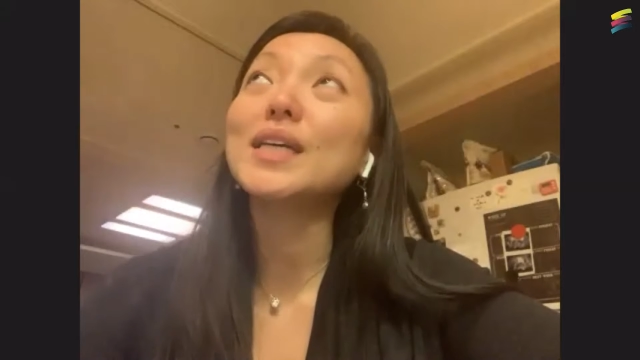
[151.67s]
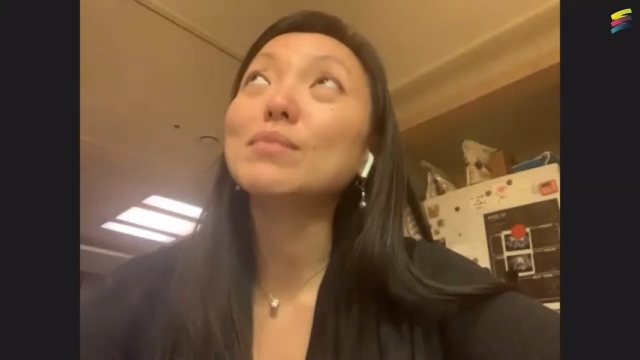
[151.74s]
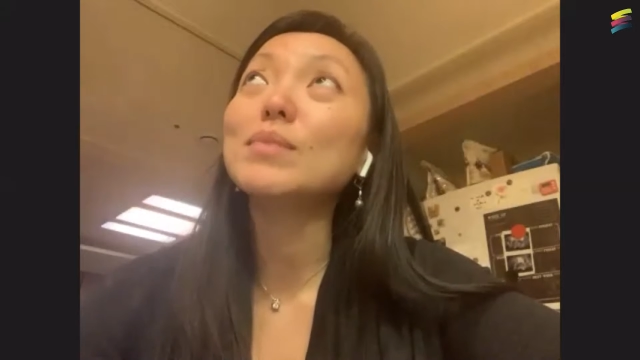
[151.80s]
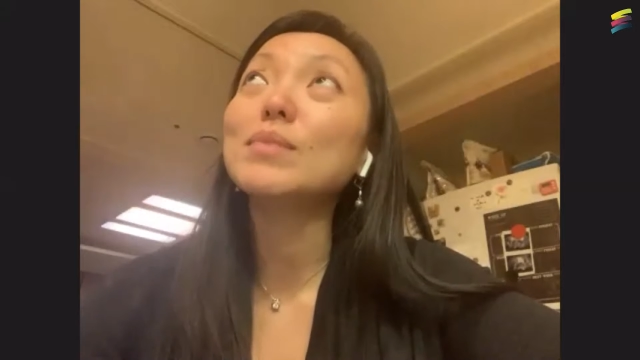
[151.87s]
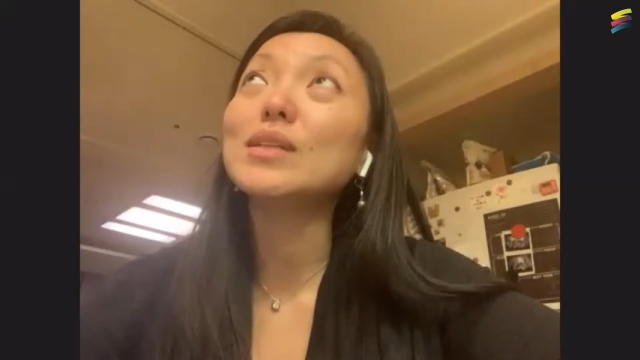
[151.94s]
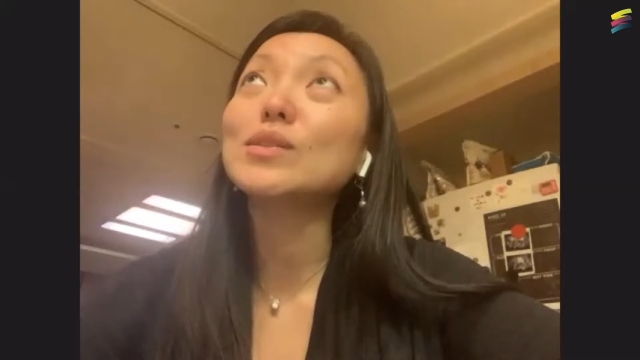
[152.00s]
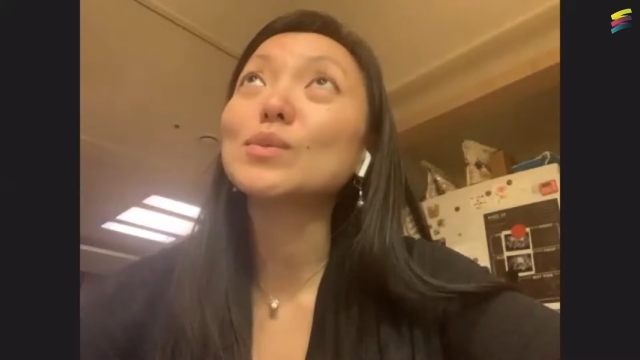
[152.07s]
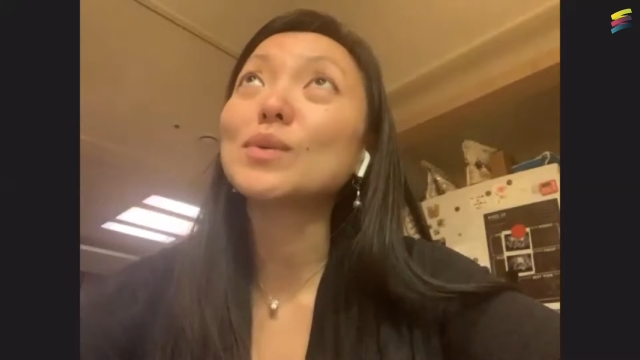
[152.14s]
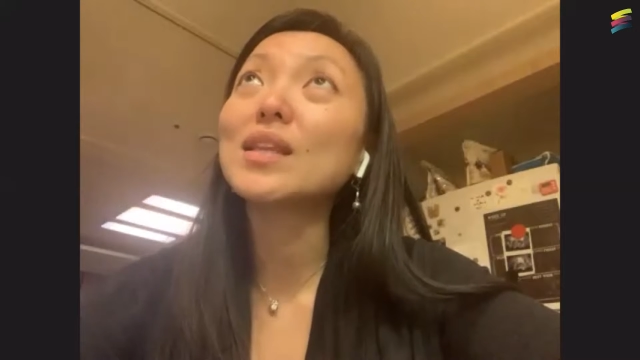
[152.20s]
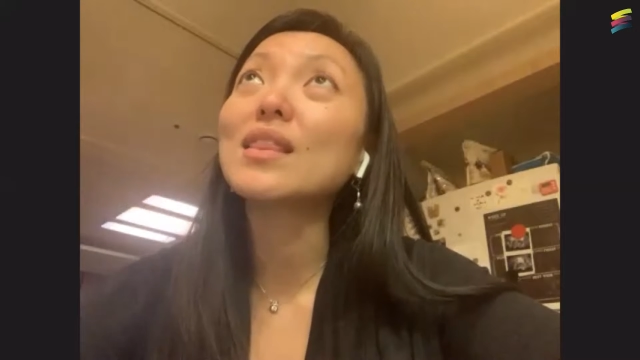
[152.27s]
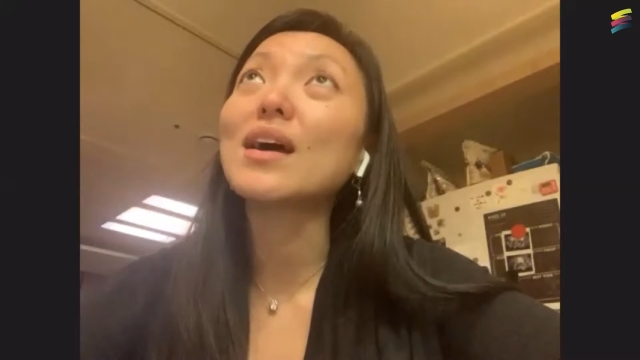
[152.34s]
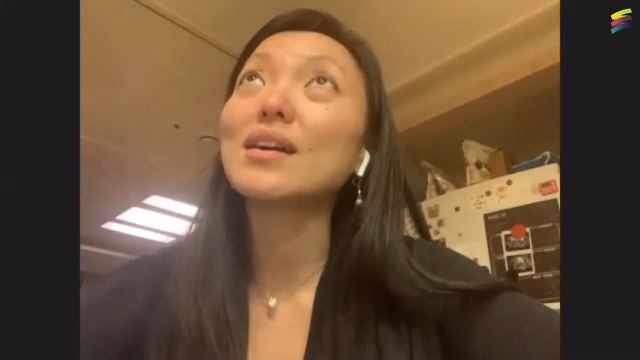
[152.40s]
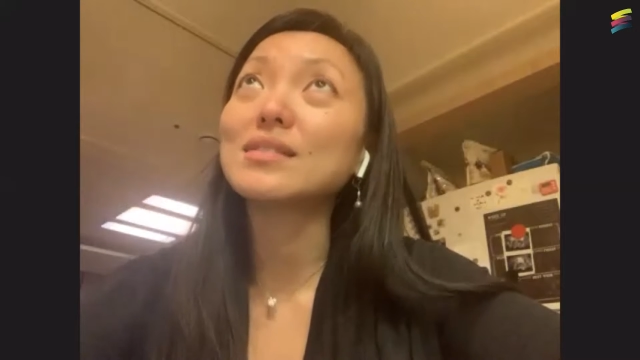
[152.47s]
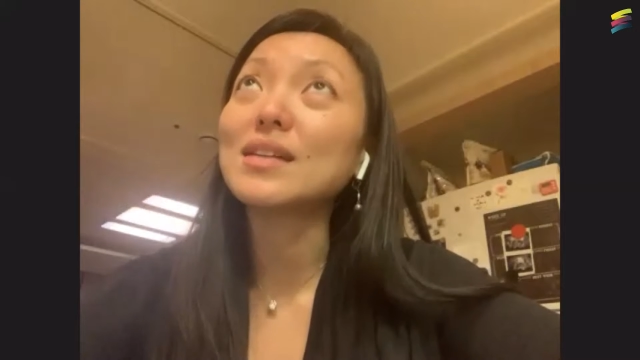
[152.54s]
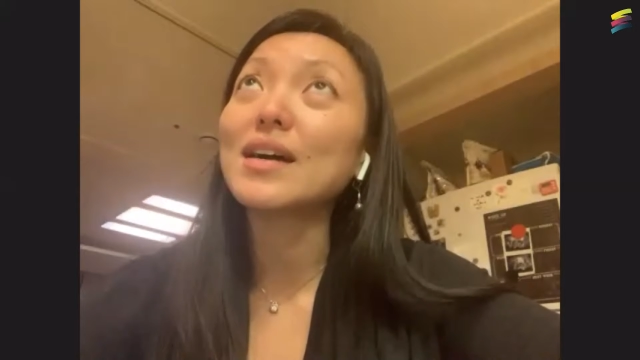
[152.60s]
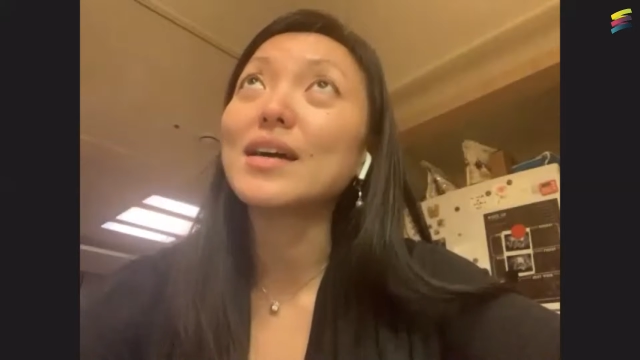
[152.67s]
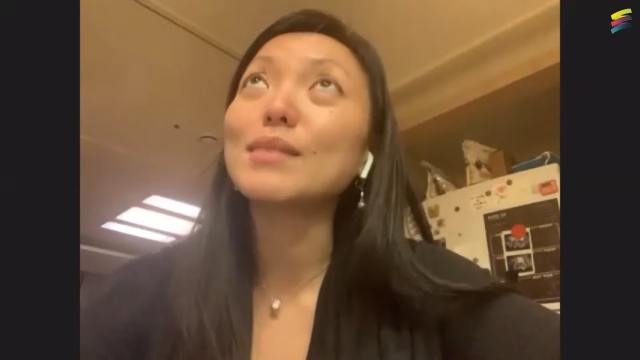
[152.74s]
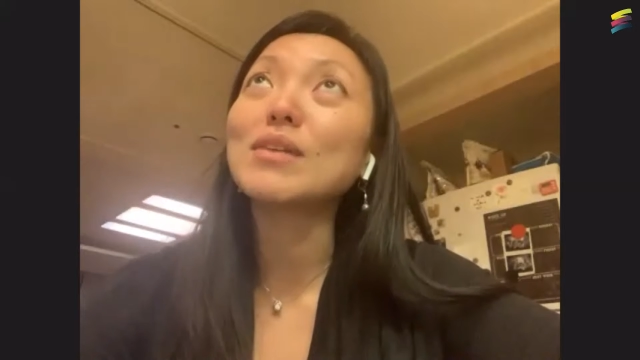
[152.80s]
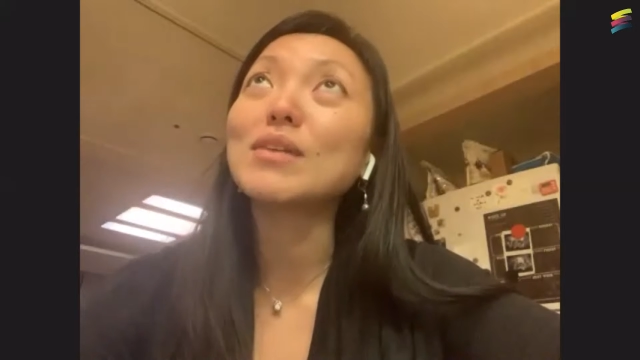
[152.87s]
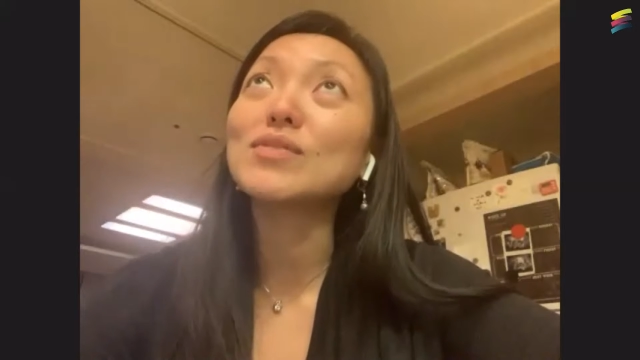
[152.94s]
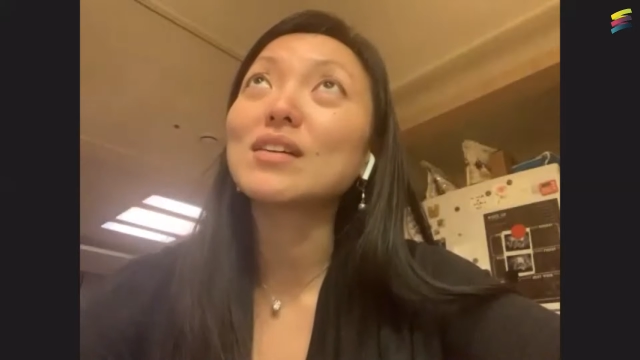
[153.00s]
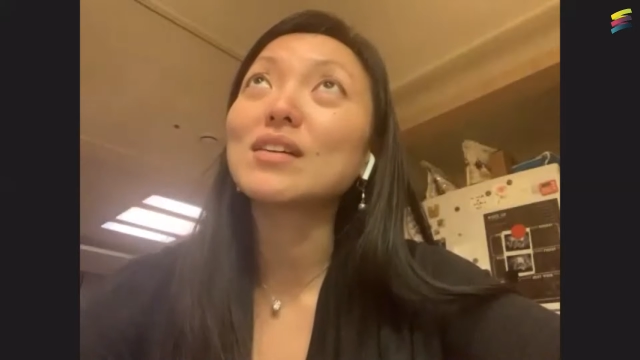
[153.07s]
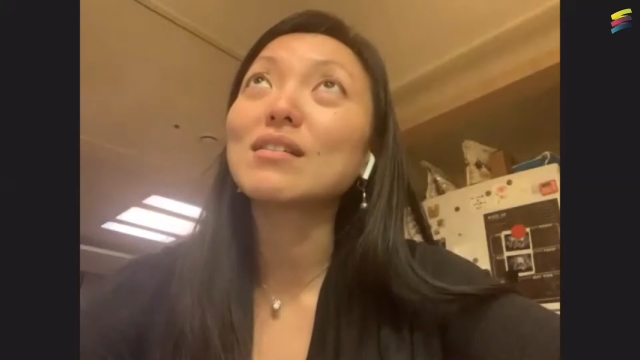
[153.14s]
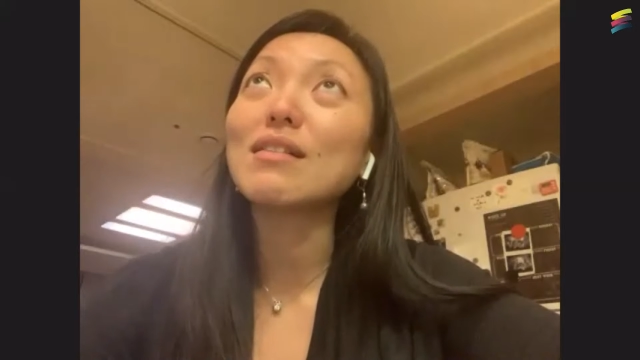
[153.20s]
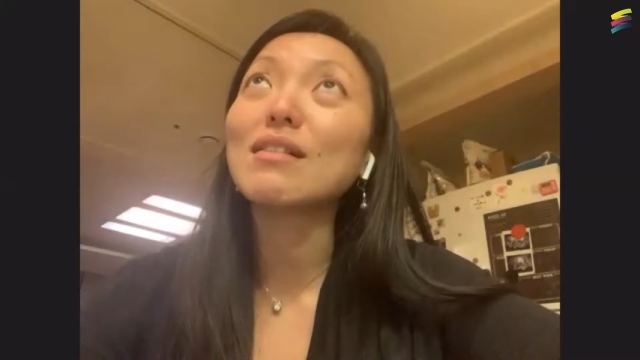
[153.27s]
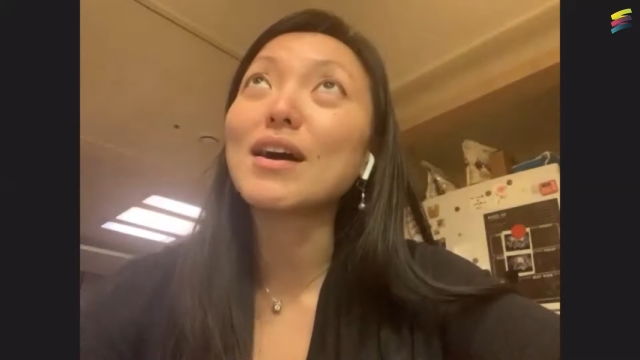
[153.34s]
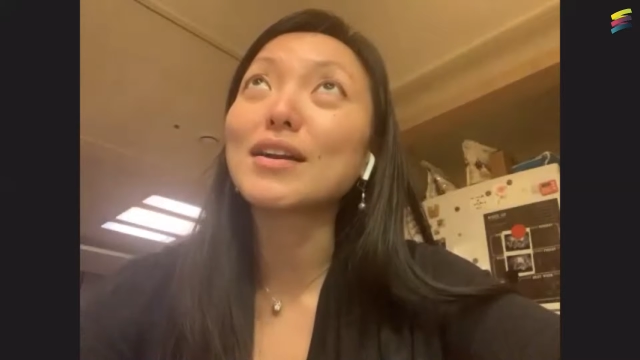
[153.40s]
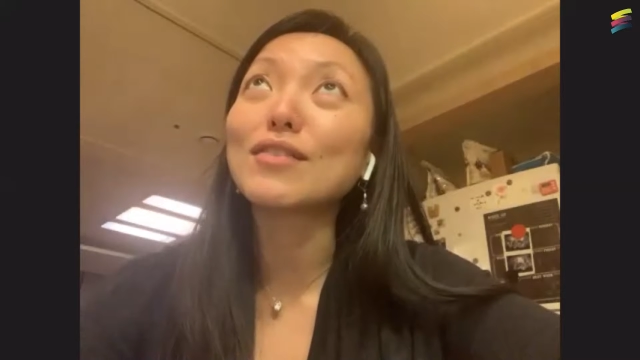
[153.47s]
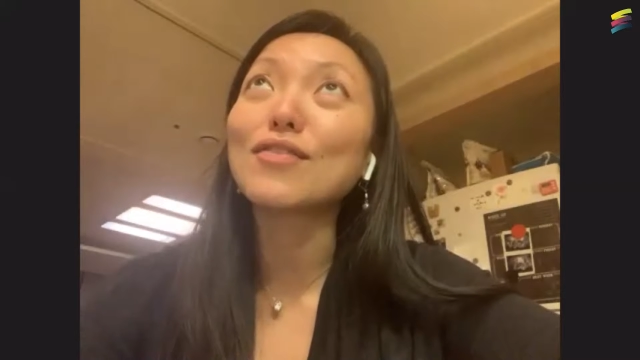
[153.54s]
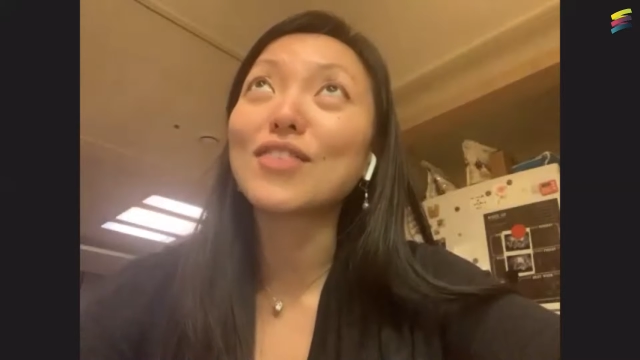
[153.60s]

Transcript: In between that time, I've done a lot of